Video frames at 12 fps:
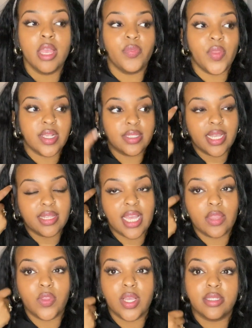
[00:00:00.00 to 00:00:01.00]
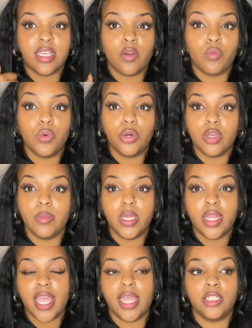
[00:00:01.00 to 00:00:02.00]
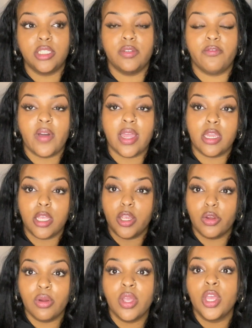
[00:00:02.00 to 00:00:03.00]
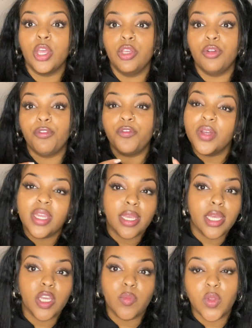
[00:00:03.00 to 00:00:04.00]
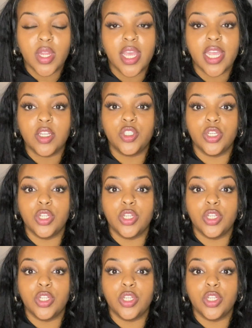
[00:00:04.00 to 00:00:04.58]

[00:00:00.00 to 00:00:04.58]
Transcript: things like that, things that rule communication, finding your footing in communication.